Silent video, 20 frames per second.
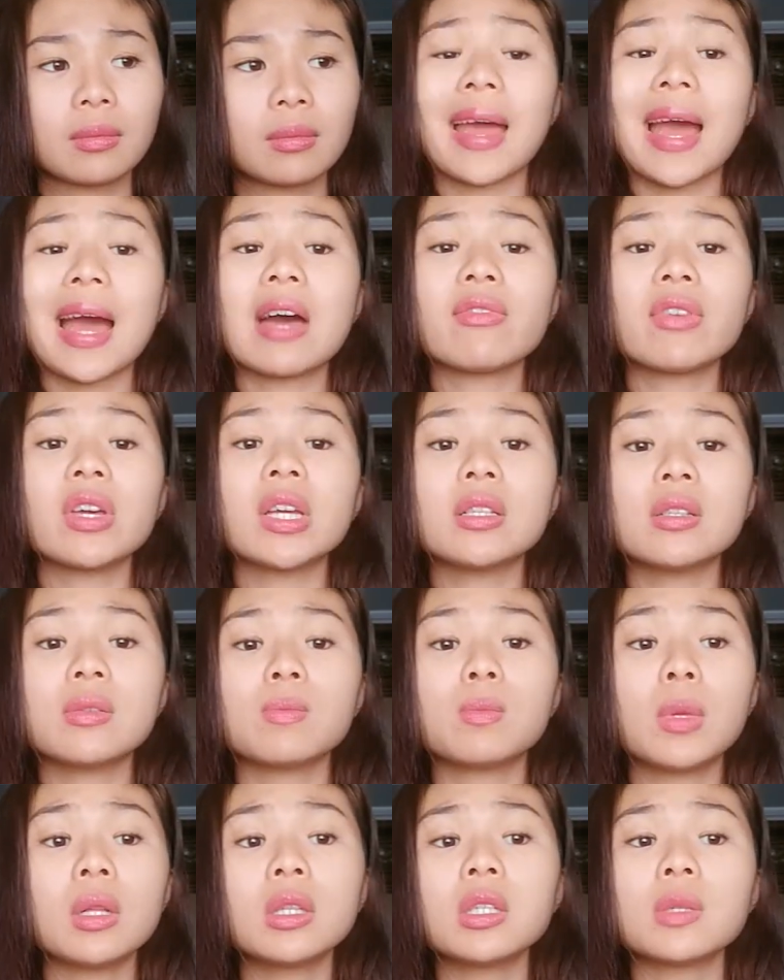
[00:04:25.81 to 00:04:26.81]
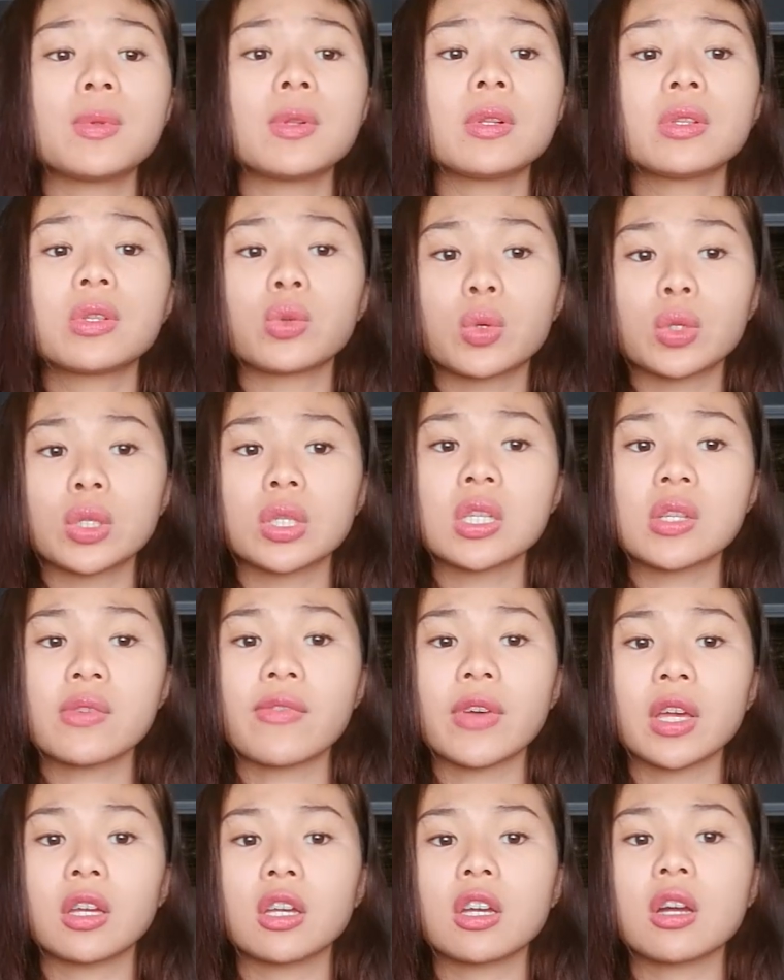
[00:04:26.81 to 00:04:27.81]
Having multiple
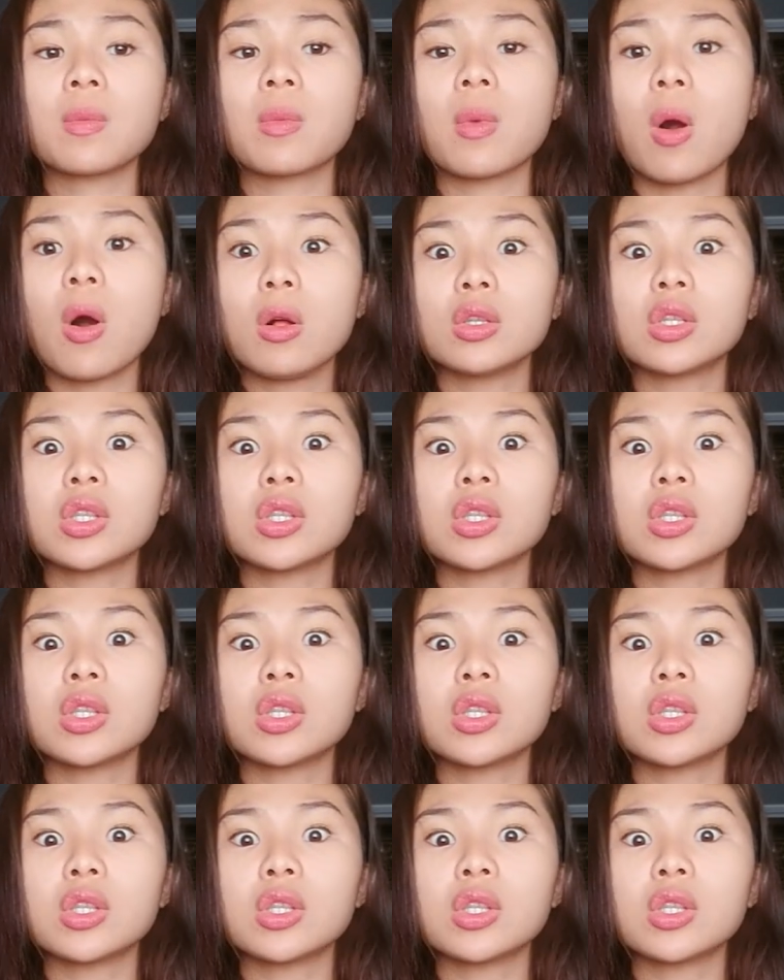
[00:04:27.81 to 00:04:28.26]
sources of income